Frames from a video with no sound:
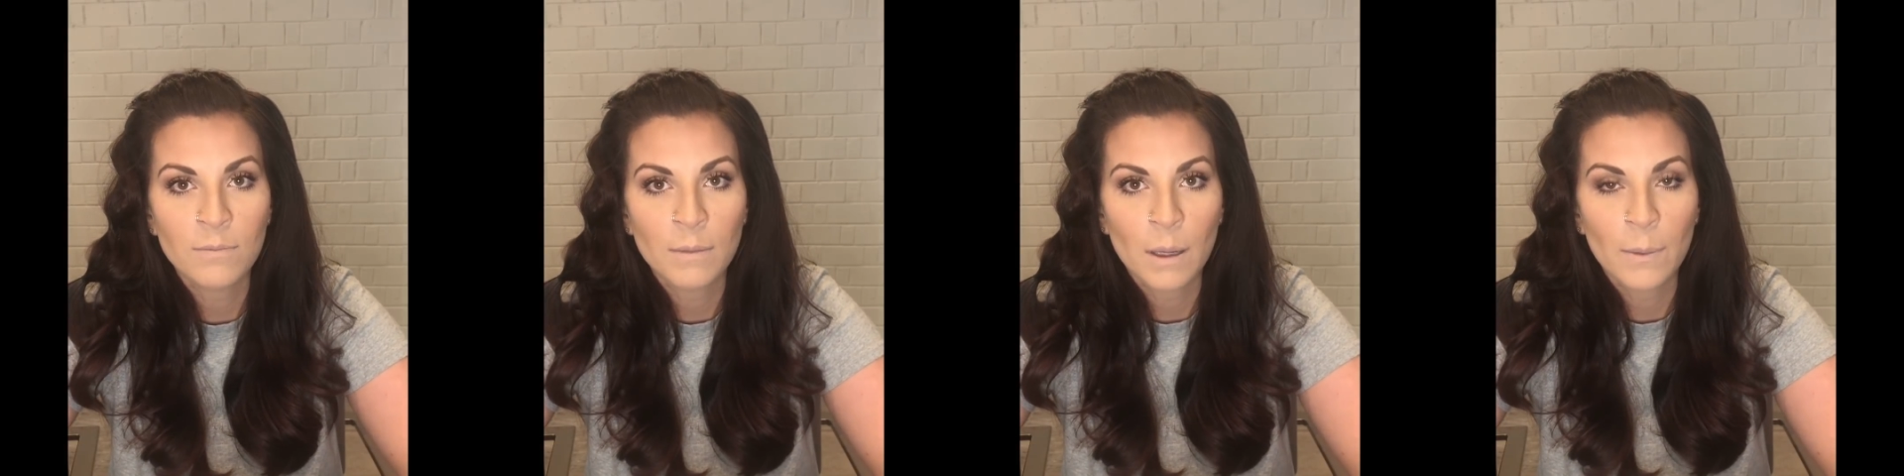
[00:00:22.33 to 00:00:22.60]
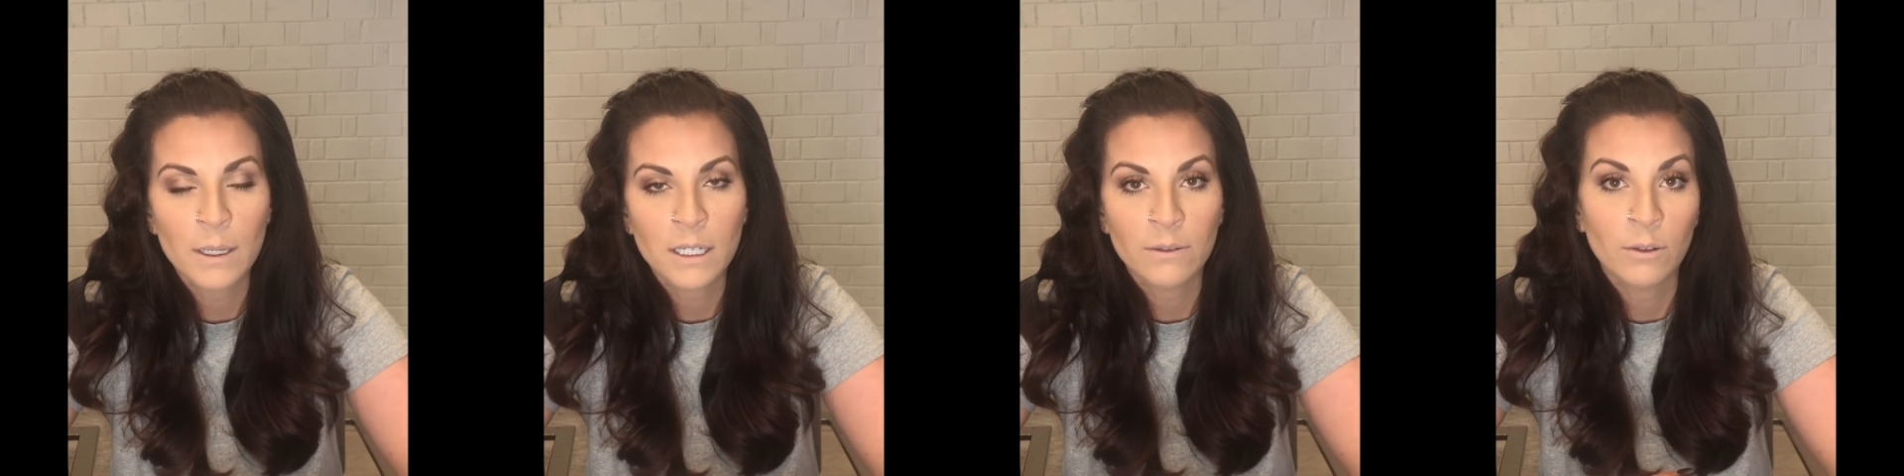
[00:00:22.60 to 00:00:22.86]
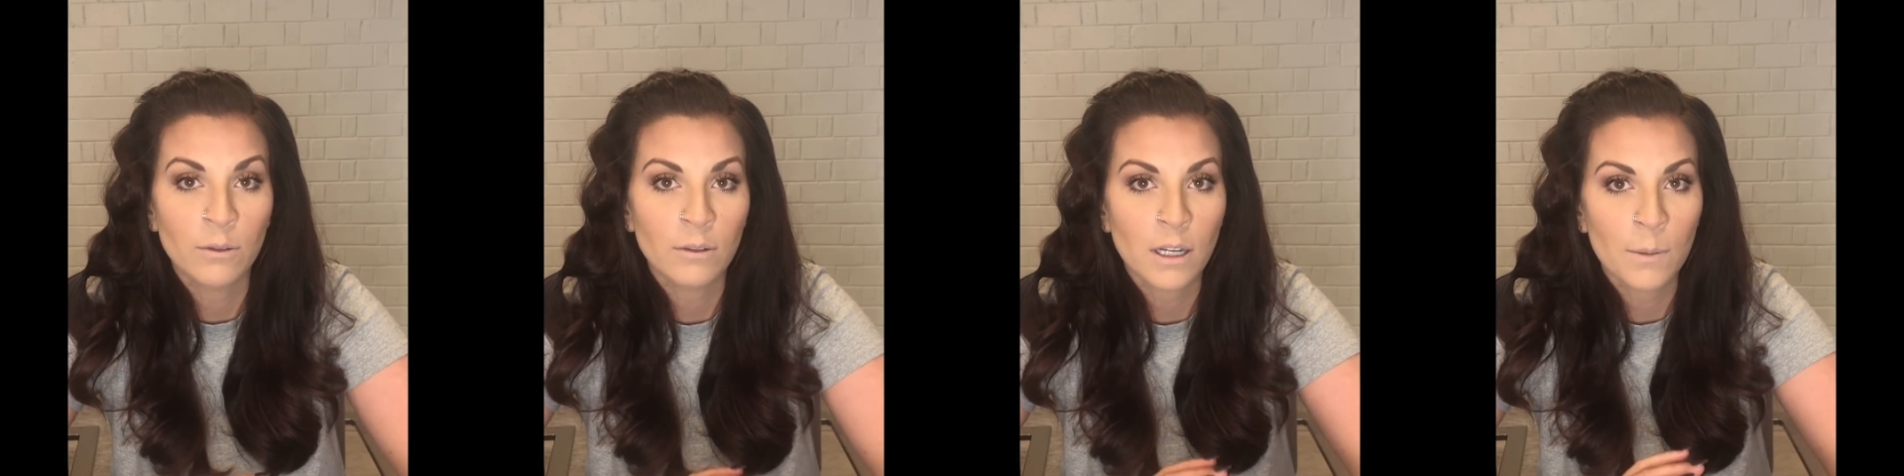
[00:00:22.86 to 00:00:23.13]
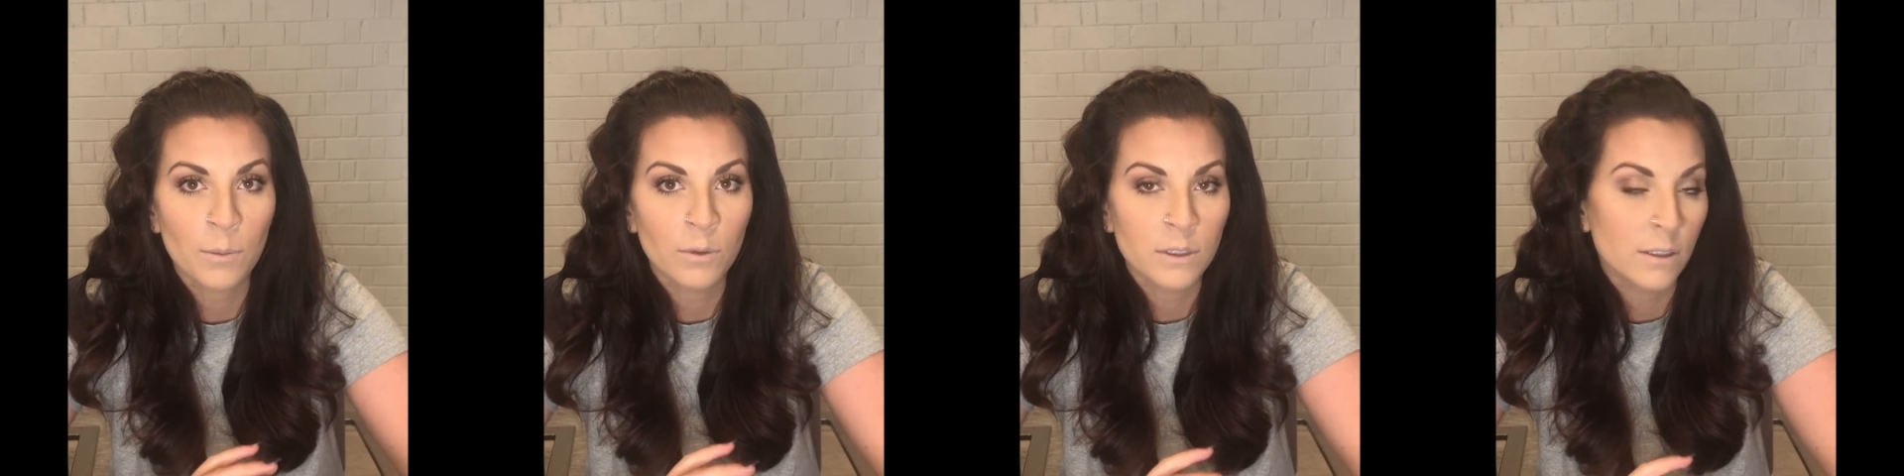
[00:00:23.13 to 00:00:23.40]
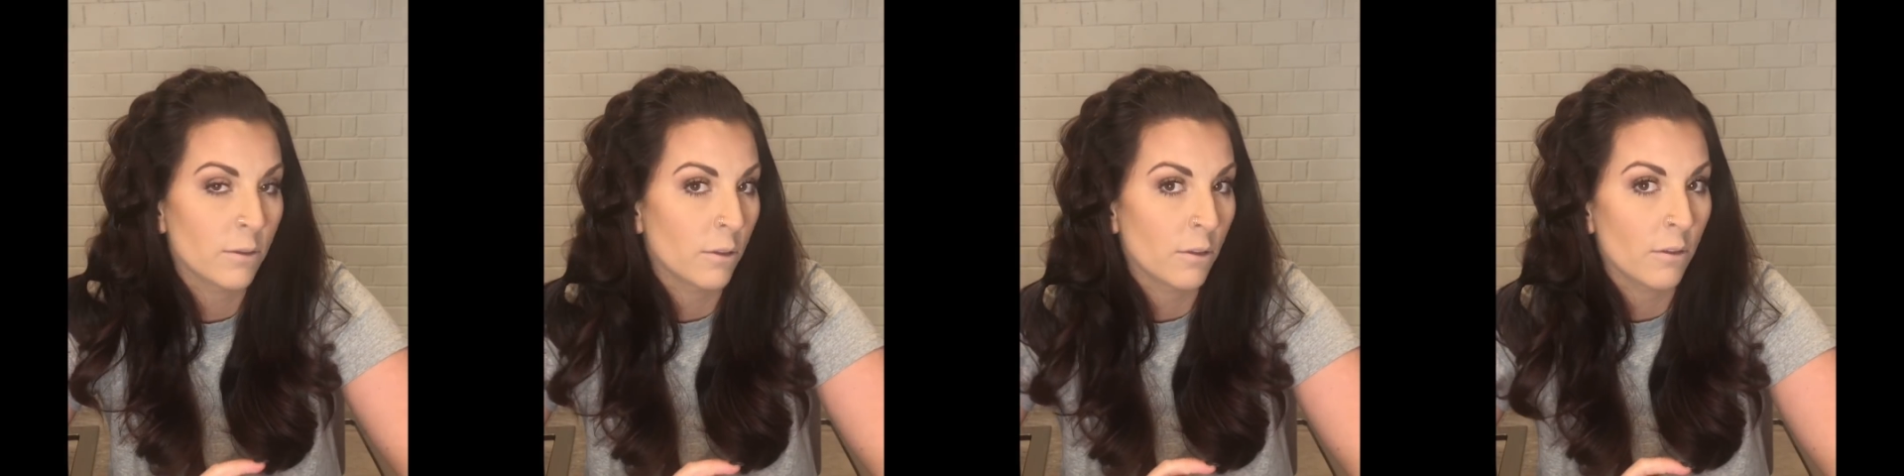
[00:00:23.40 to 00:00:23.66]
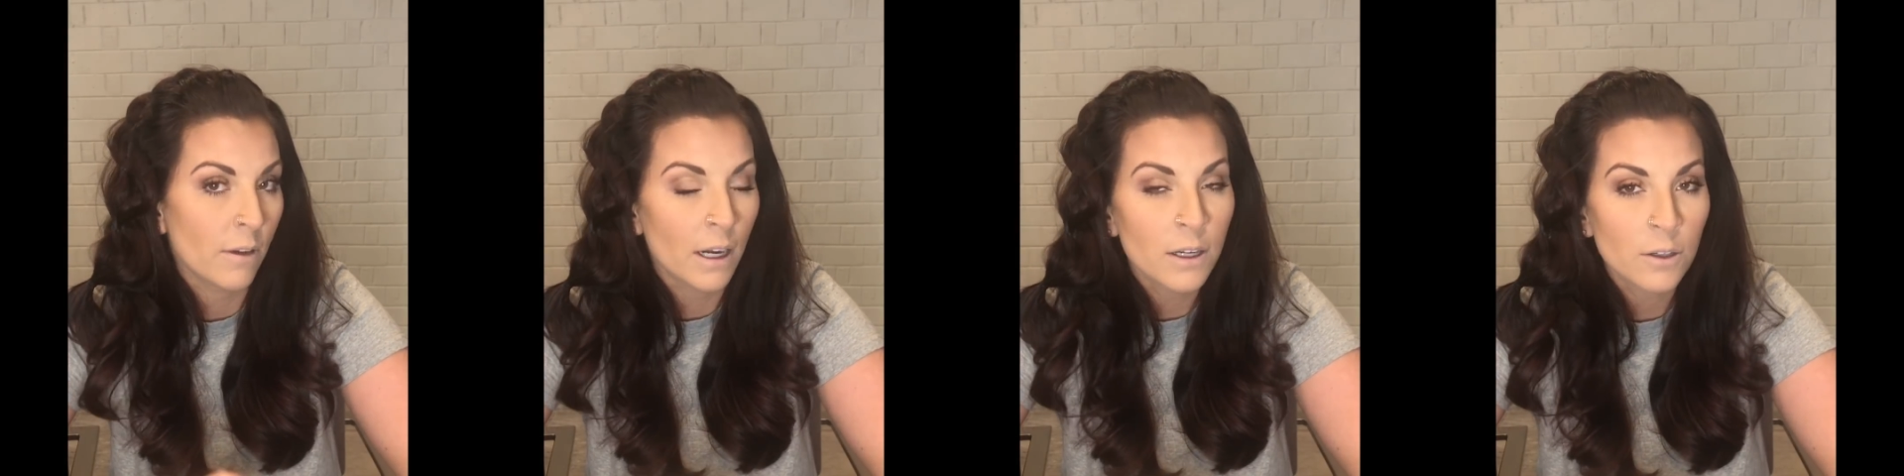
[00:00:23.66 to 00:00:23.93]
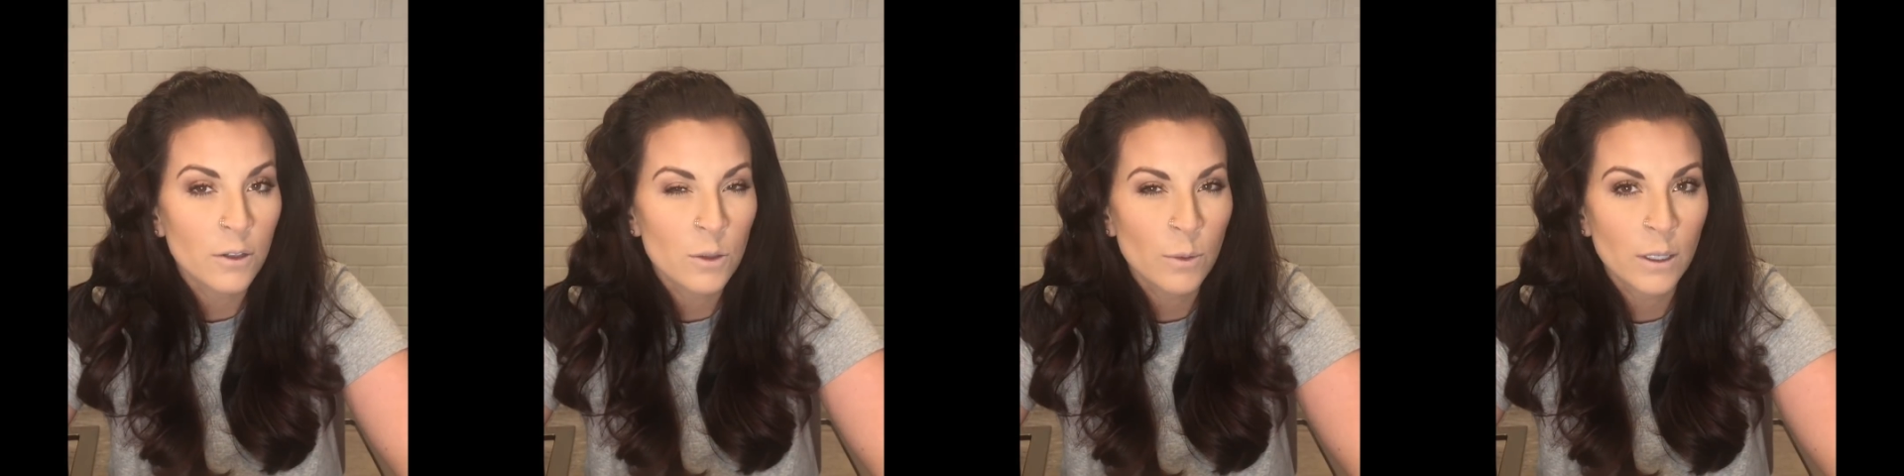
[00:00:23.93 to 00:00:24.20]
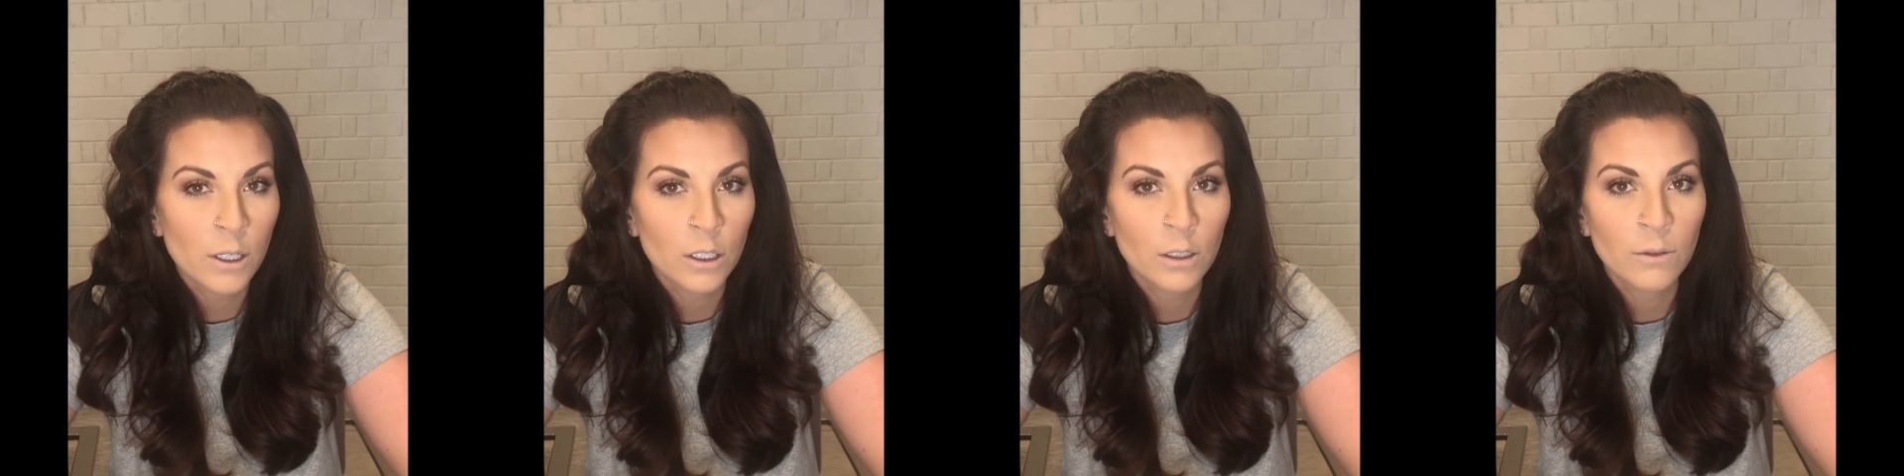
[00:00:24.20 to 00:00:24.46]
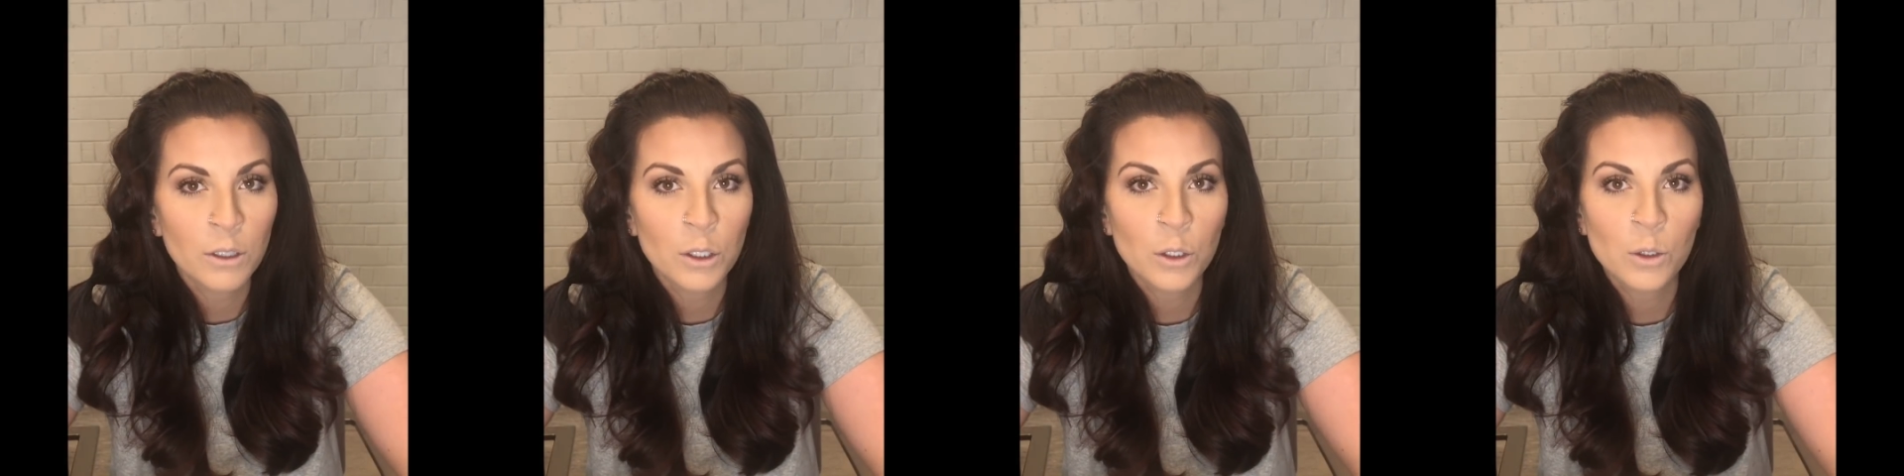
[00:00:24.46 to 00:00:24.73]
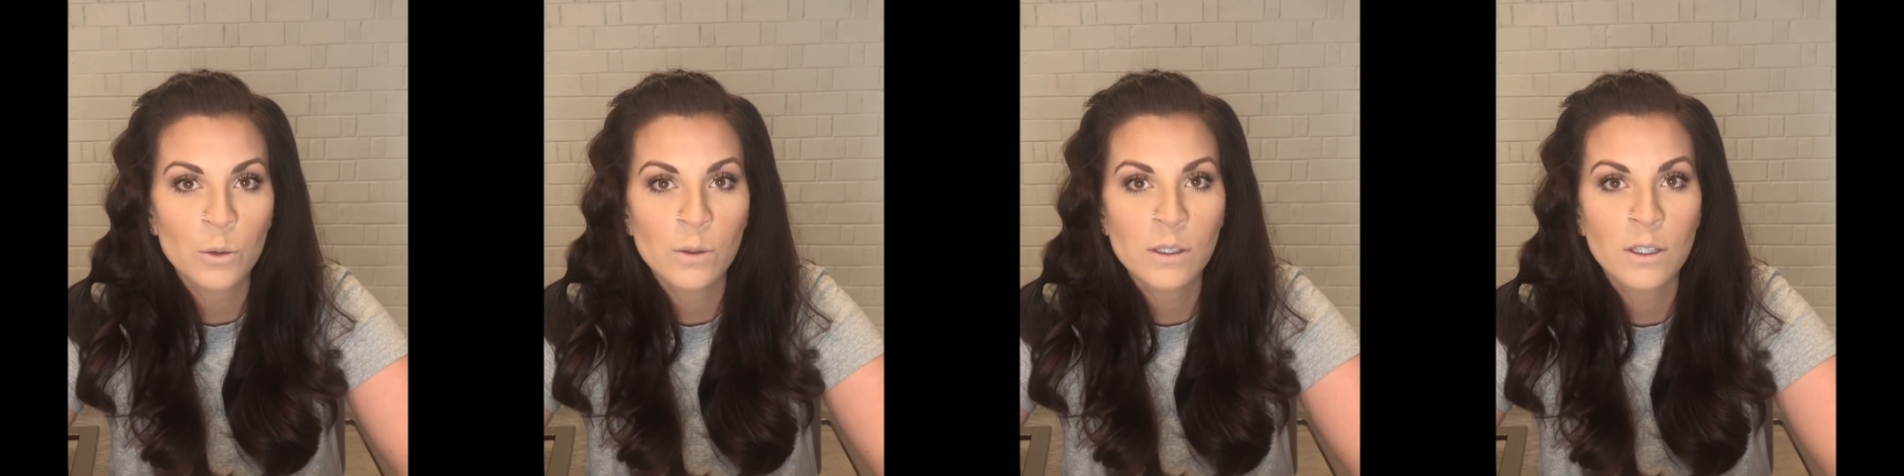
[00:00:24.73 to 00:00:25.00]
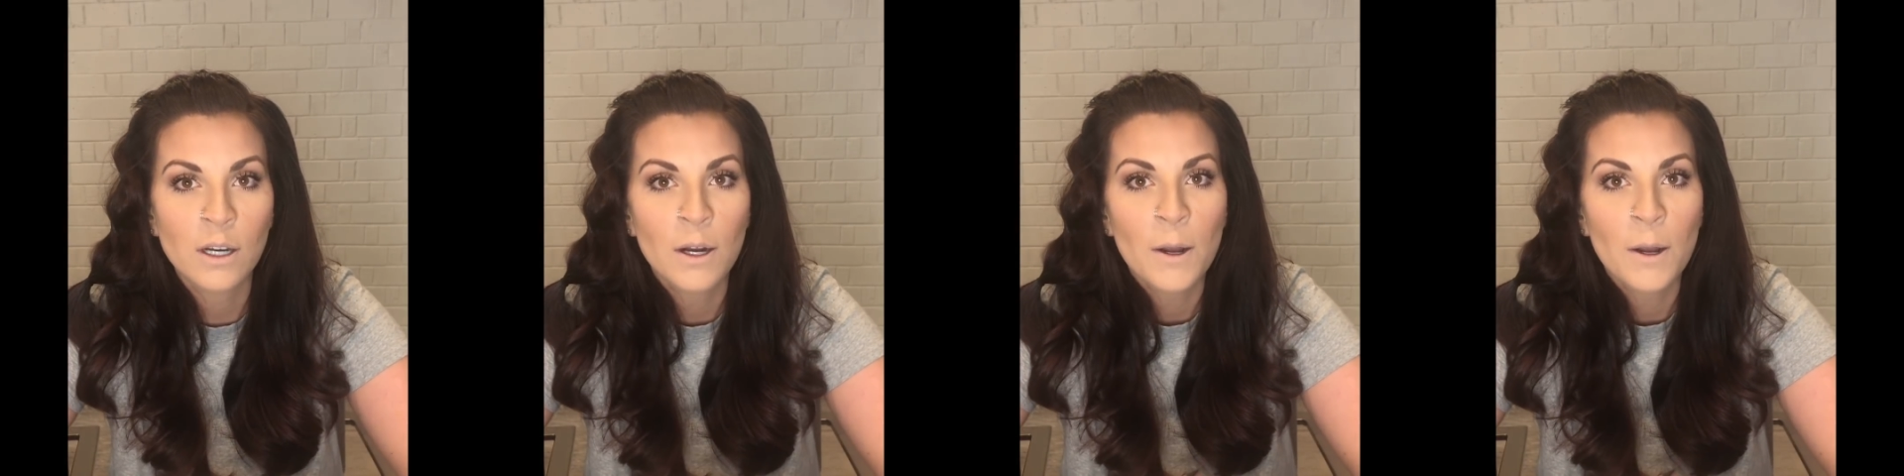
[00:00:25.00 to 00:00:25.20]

maybe a couple of different vendors we could have used.